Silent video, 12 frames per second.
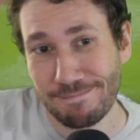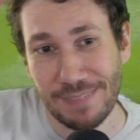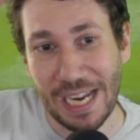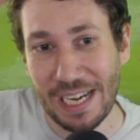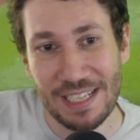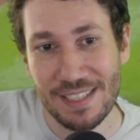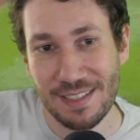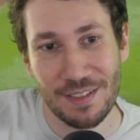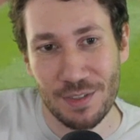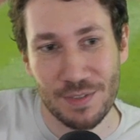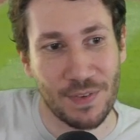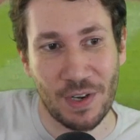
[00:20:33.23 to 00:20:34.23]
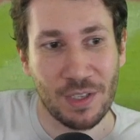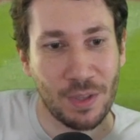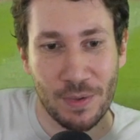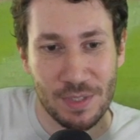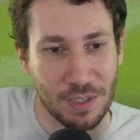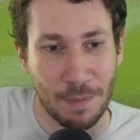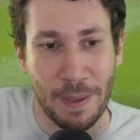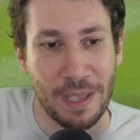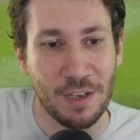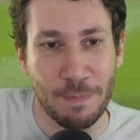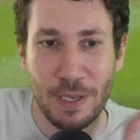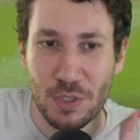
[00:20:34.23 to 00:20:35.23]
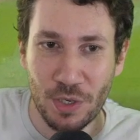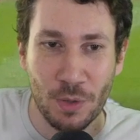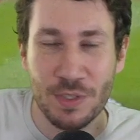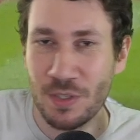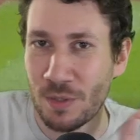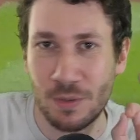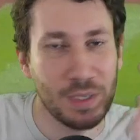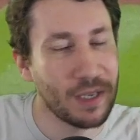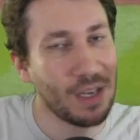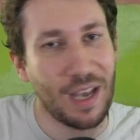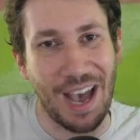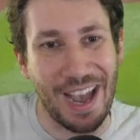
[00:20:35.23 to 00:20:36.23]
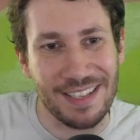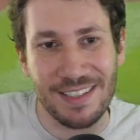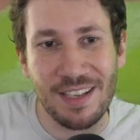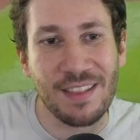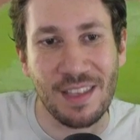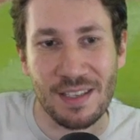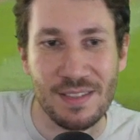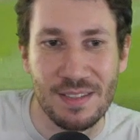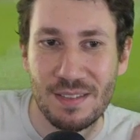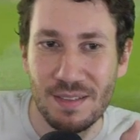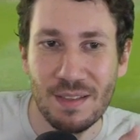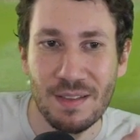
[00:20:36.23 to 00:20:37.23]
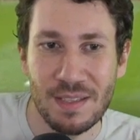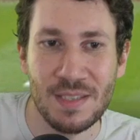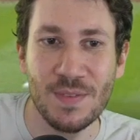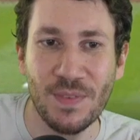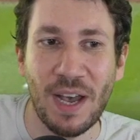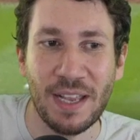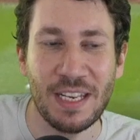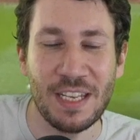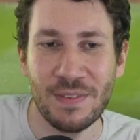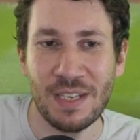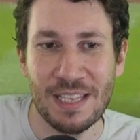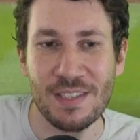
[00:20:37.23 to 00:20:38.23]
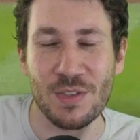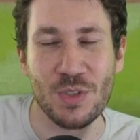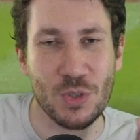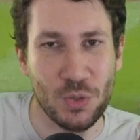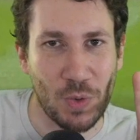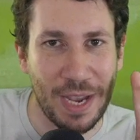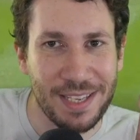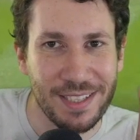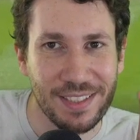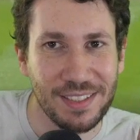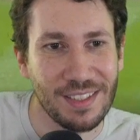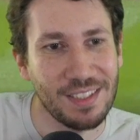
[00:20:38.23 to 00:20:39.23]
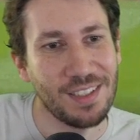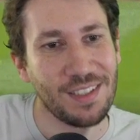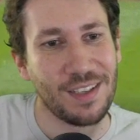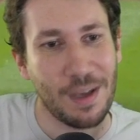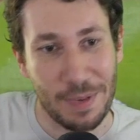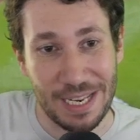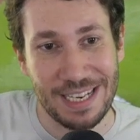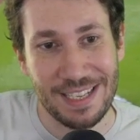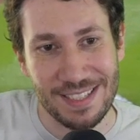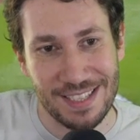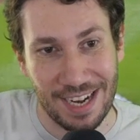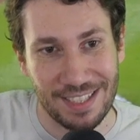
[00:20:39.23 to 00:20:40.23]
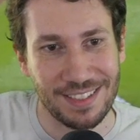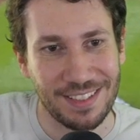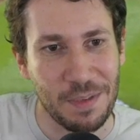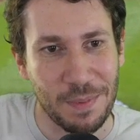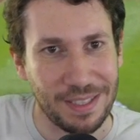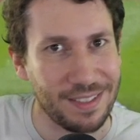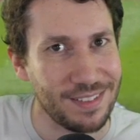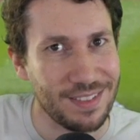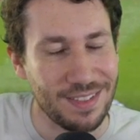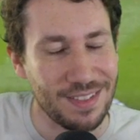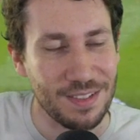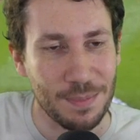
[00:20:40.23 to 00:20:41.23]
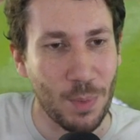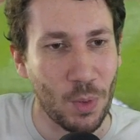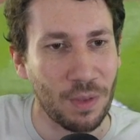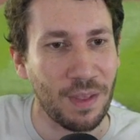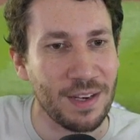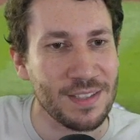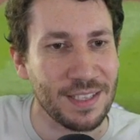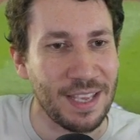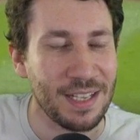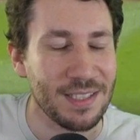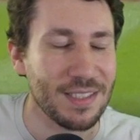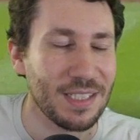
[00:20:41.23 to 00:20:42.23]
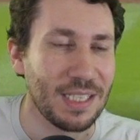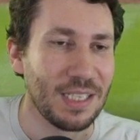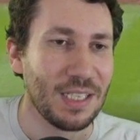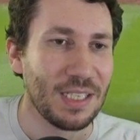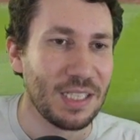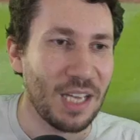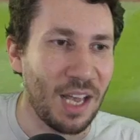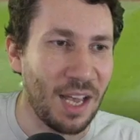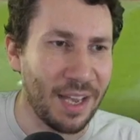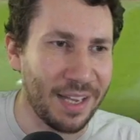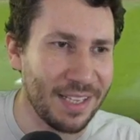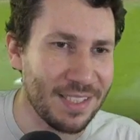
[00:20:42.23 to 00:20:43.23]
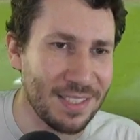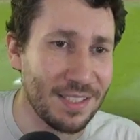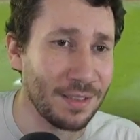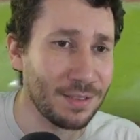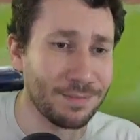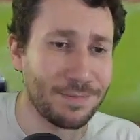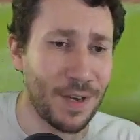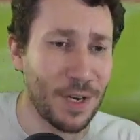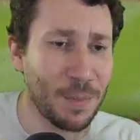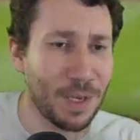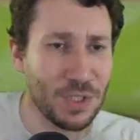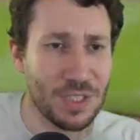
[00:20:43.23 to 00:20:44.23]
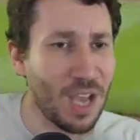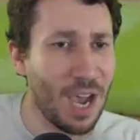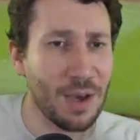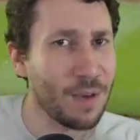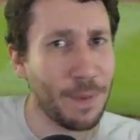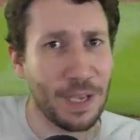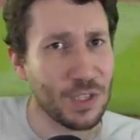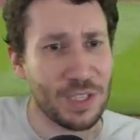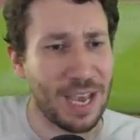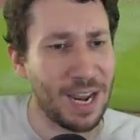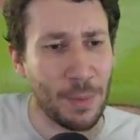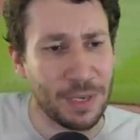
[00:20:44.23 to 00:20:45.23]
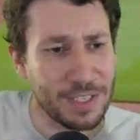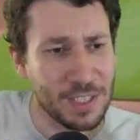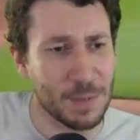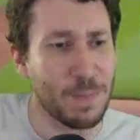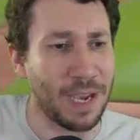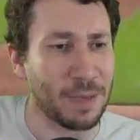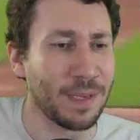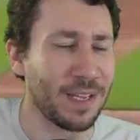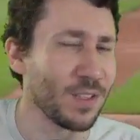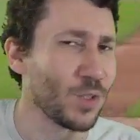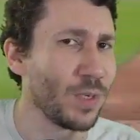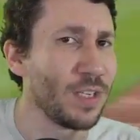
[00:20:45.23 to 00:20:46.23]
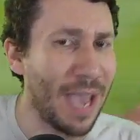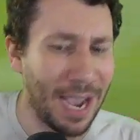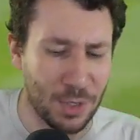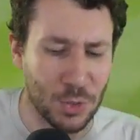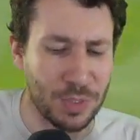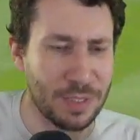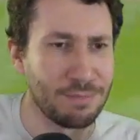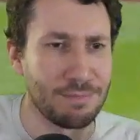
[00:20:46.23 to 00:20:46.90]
And it's very close. A competitive pitch at 0-2. I dig this. This is fine, even as a strike. I mean, it is technically, but like this is as borderline as it gets. It's still very much not a pitch that I would expect McKinstry to actually